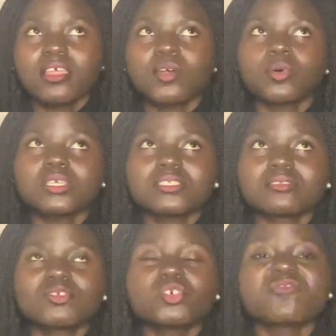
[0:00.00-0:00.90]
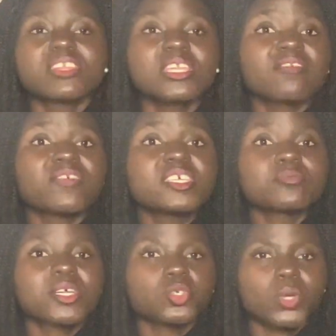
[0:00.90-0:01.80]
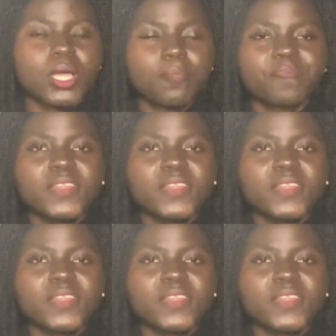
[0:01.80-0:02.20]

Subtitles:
She was feeling the effects much quicker.